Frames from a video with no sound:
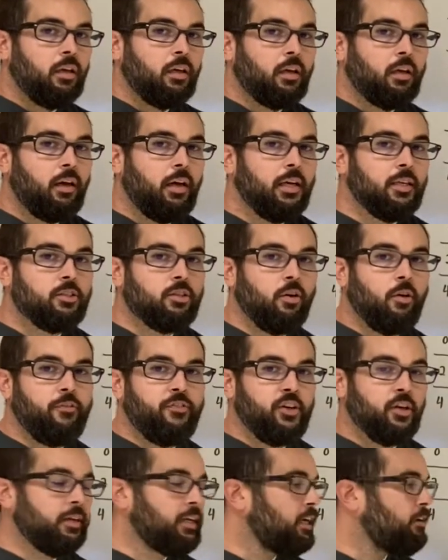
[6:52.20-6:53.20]
Okay, so if
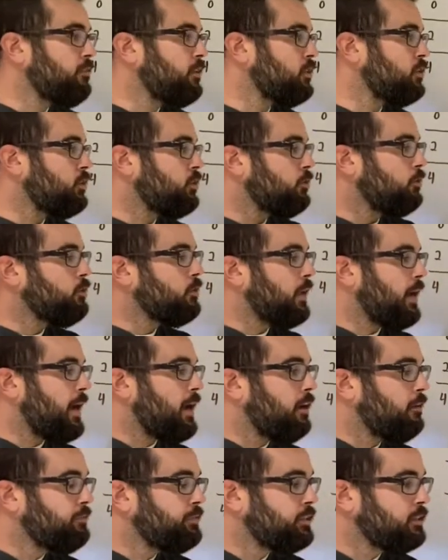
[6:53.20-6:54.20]
you're given two
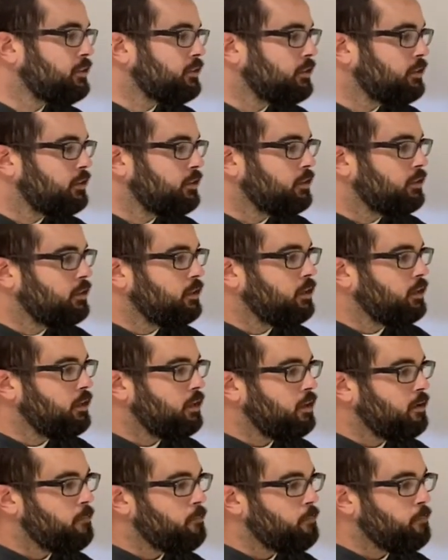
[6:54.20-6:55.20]
graphs
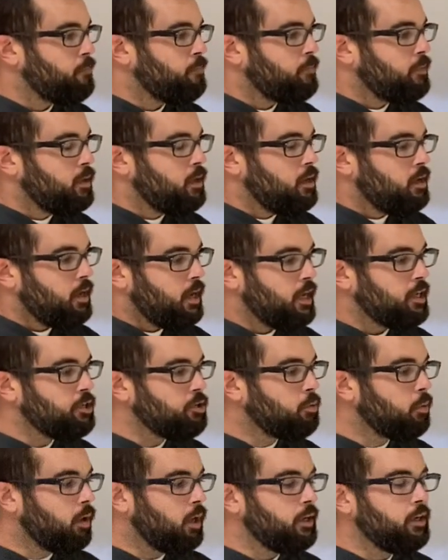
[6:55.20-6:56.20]
and
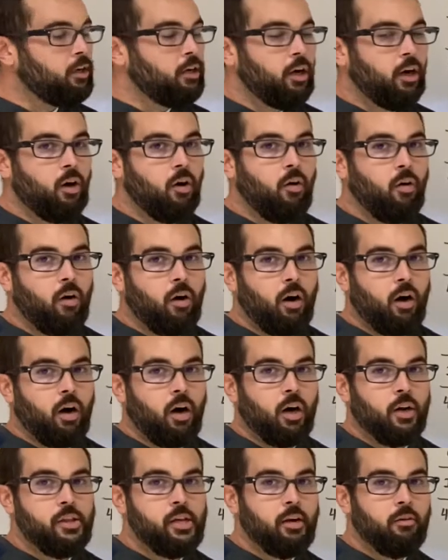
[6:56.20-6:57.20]
you want to know,
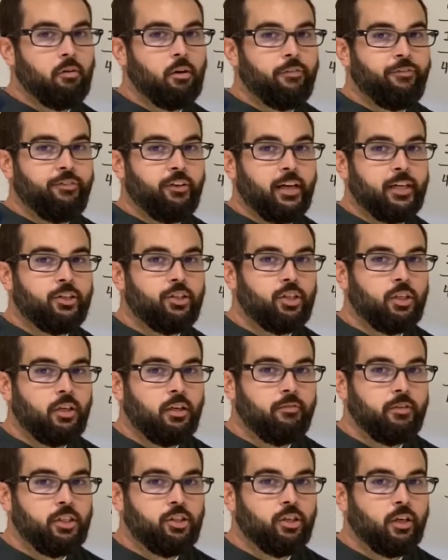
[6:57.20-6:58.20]
are they a reflection
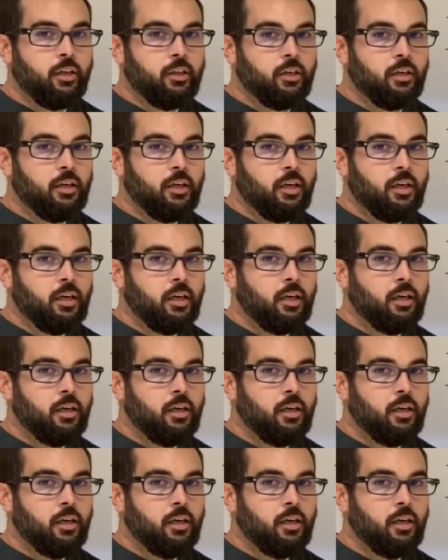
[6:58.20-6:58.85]
of each other?